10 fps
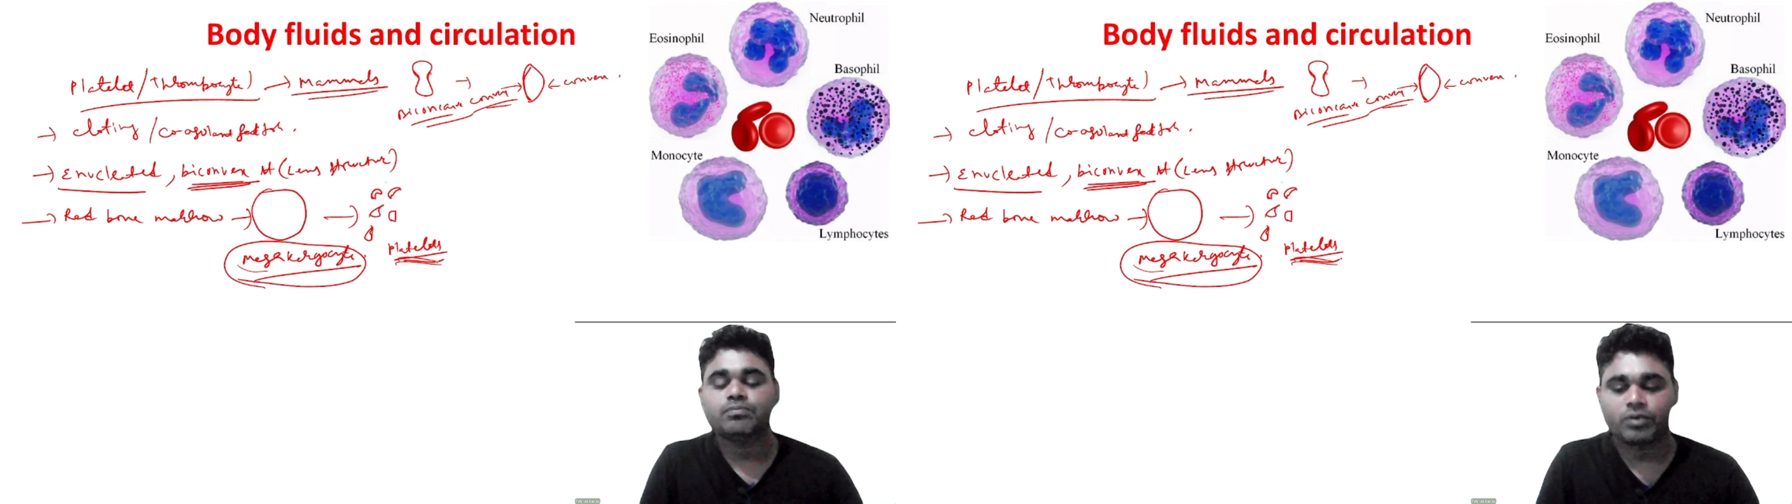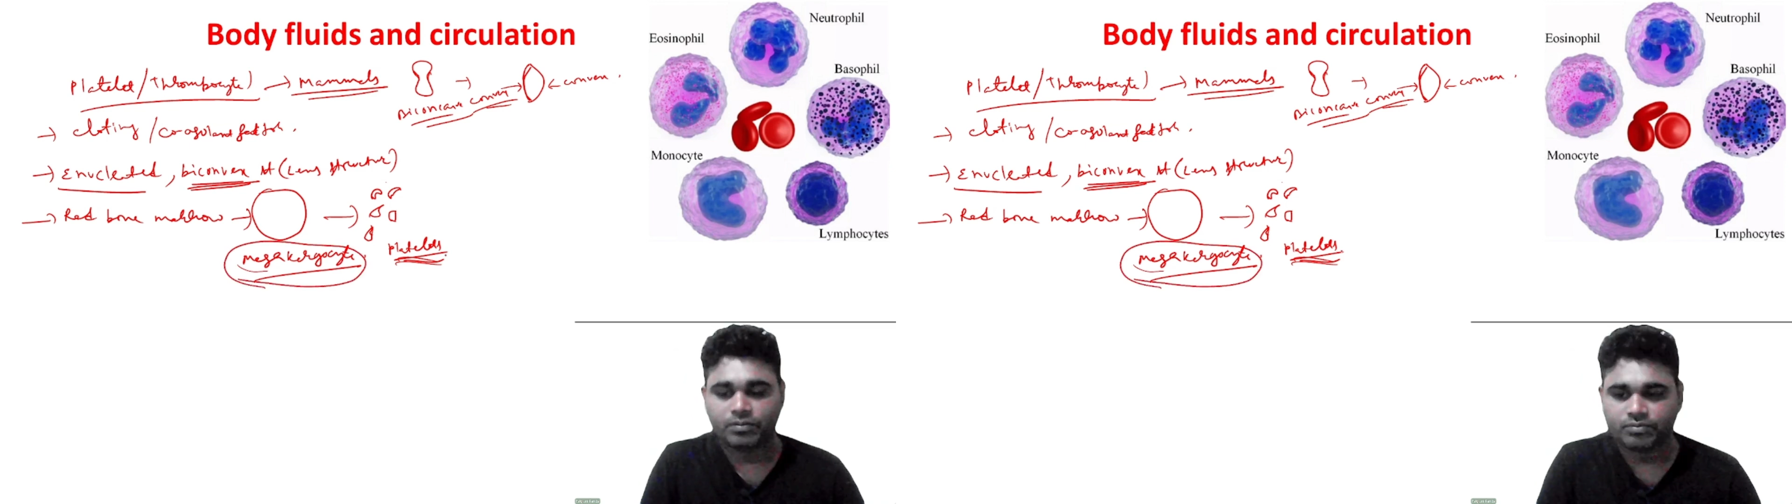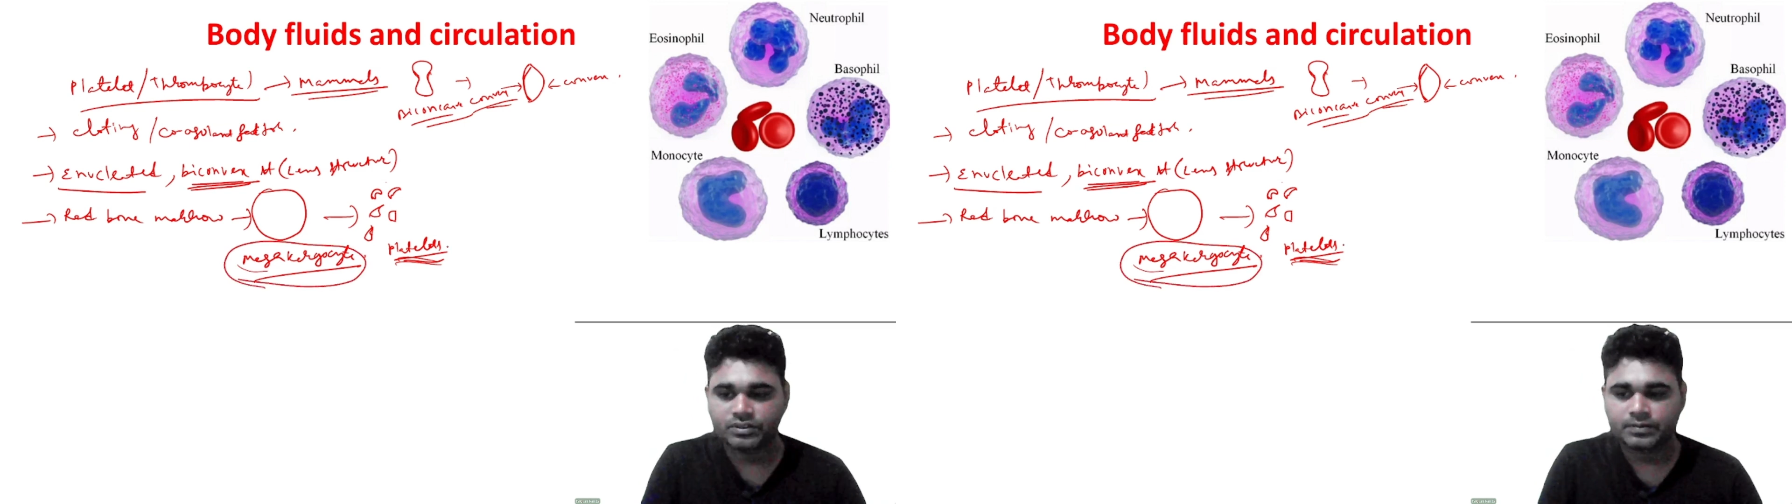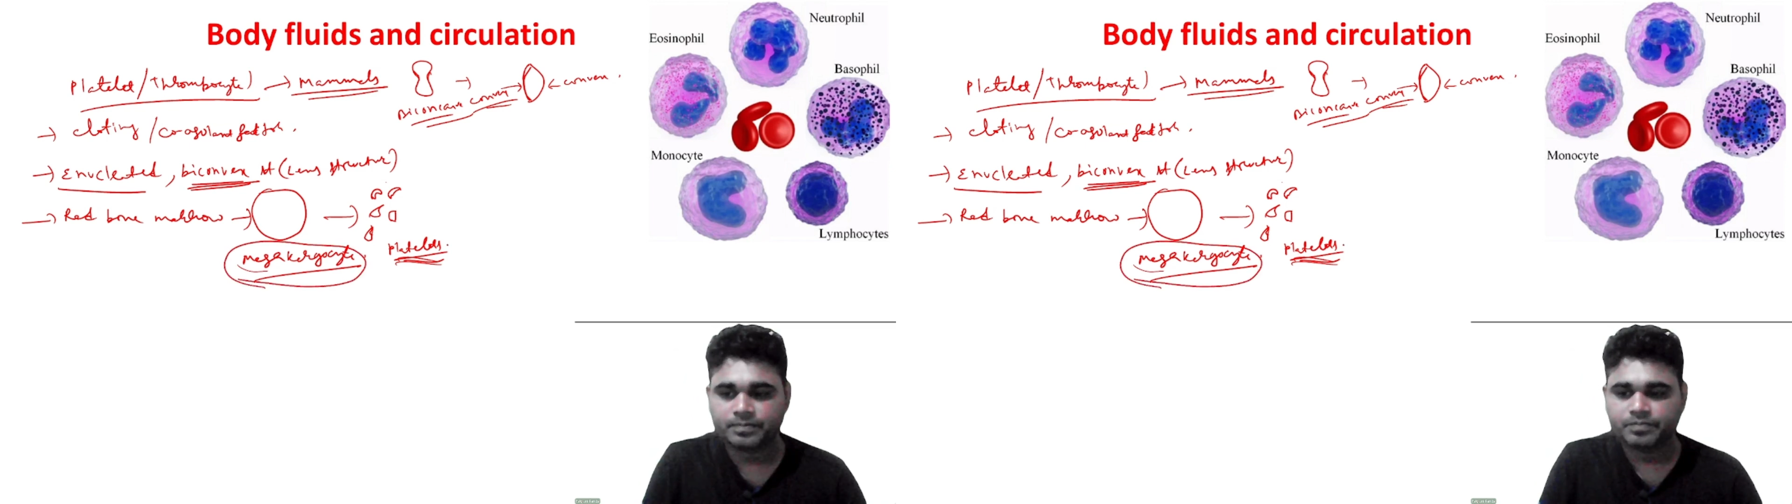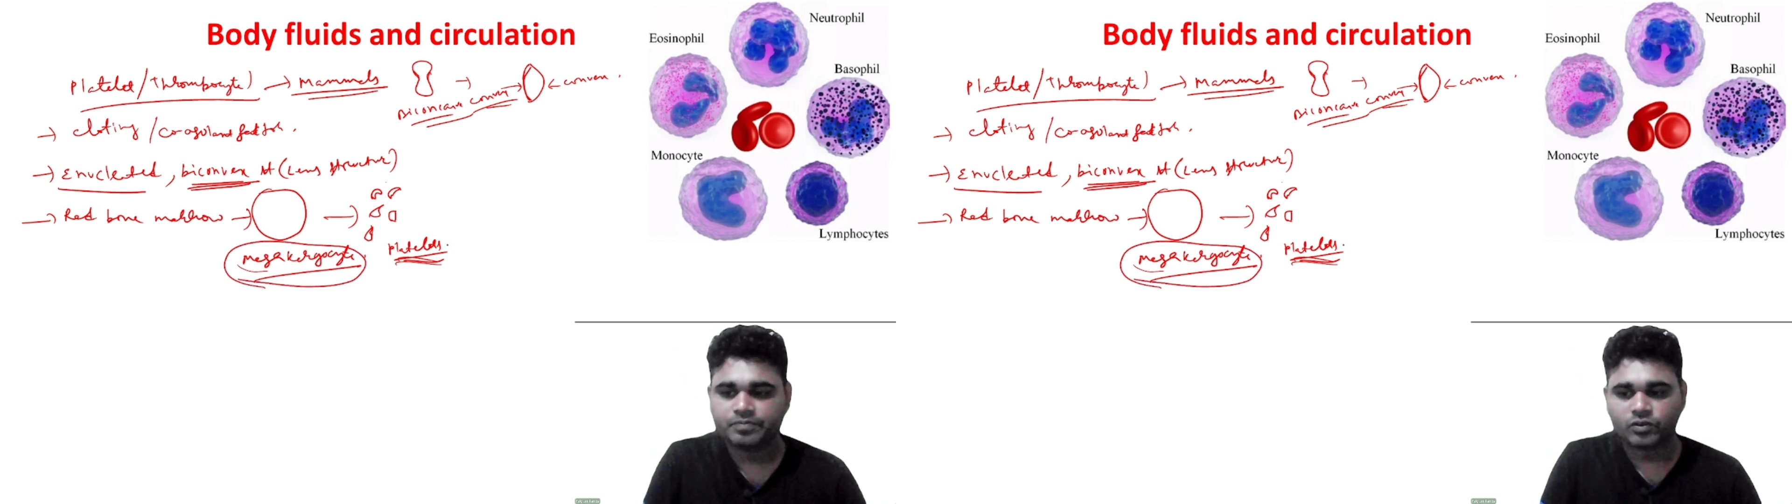formed.
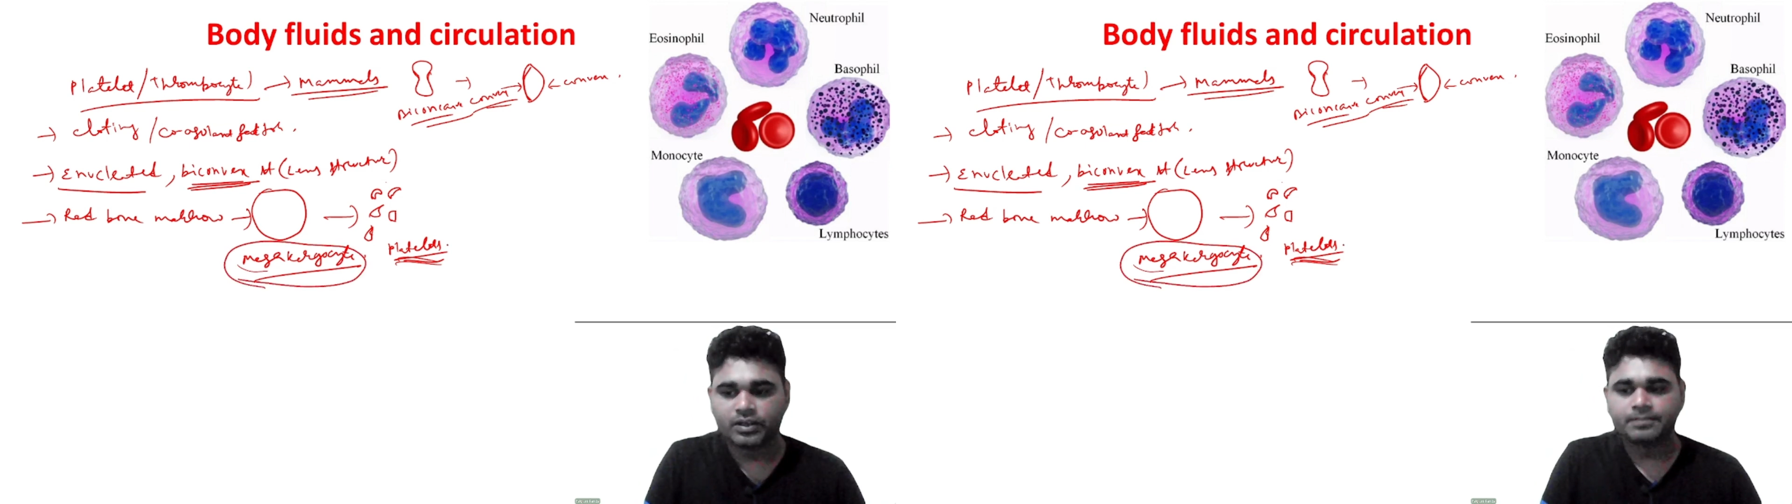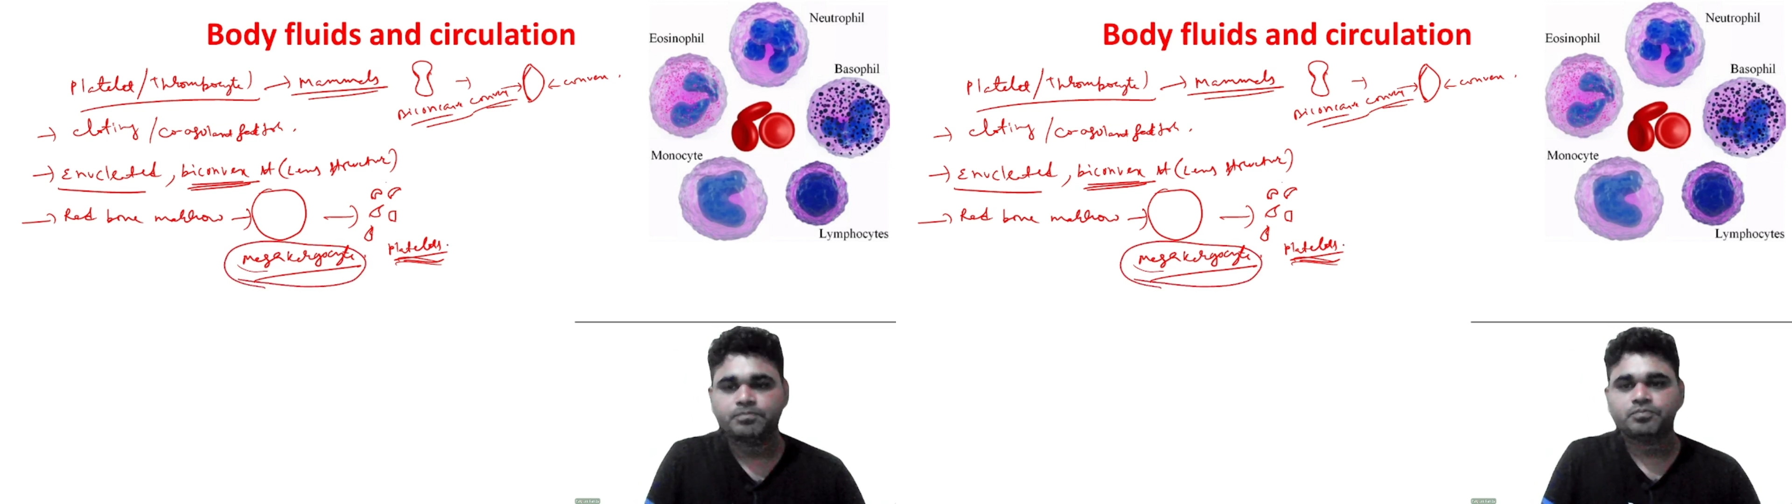Okay.